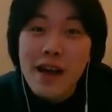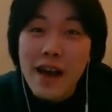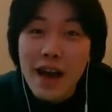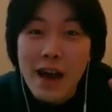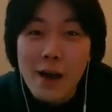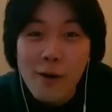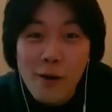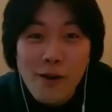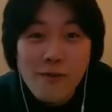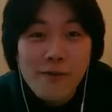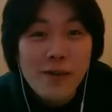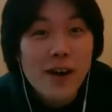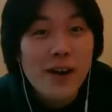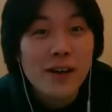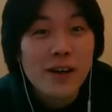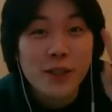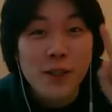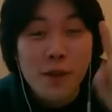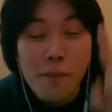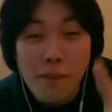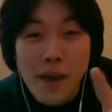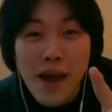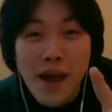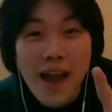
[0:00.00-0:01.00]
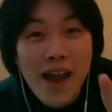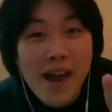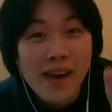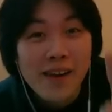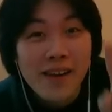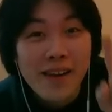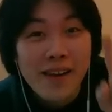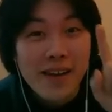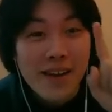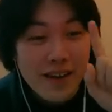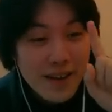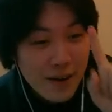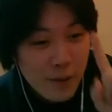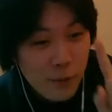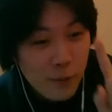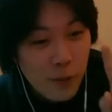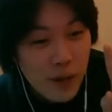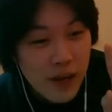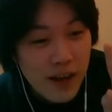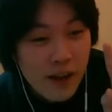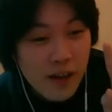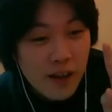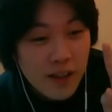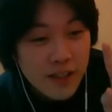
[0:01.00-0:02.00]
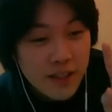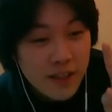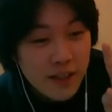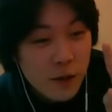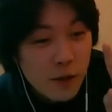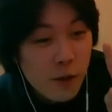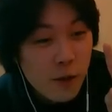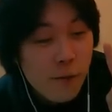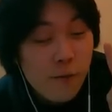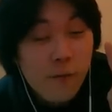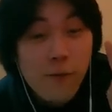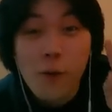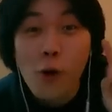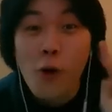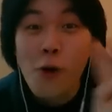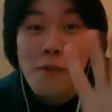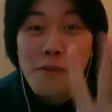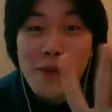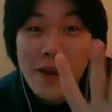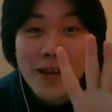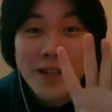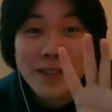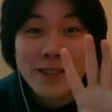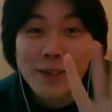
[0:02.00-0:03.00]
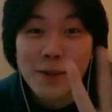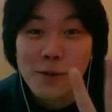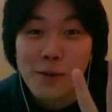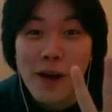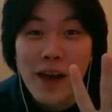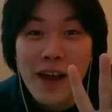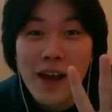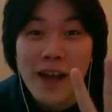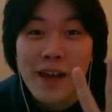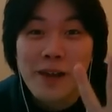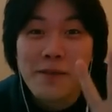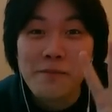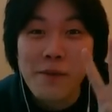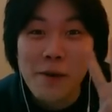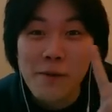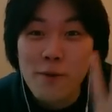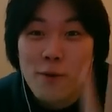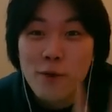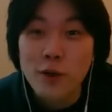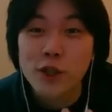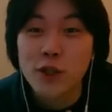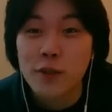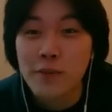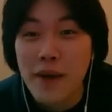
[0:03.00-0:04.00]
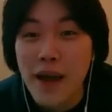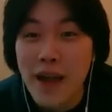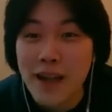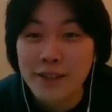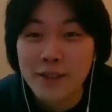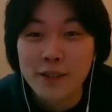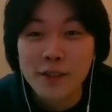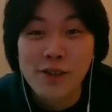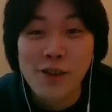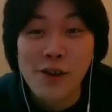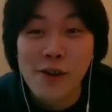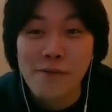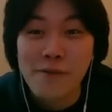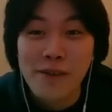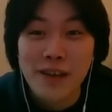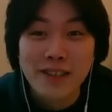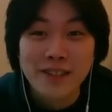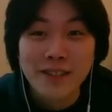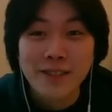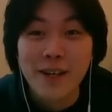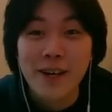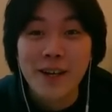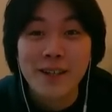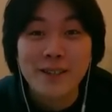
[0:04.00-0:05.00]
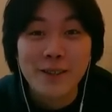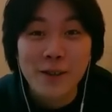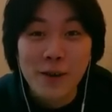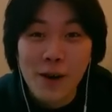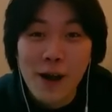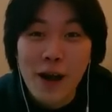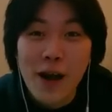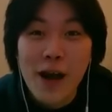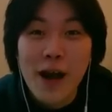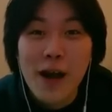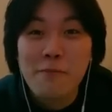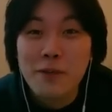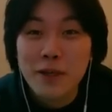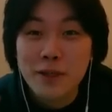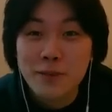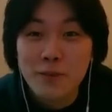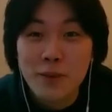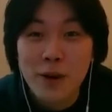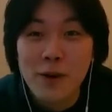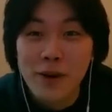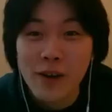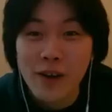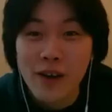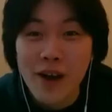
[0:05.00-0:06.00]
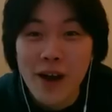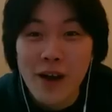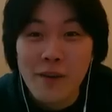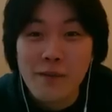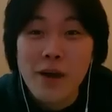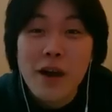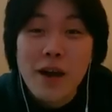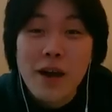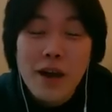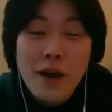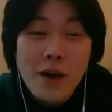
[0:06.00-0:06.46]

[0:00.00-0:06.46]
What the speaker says: However, Japan, we are still 4 minutes away before Japan's SUGOFEST starts, so the hype is building up.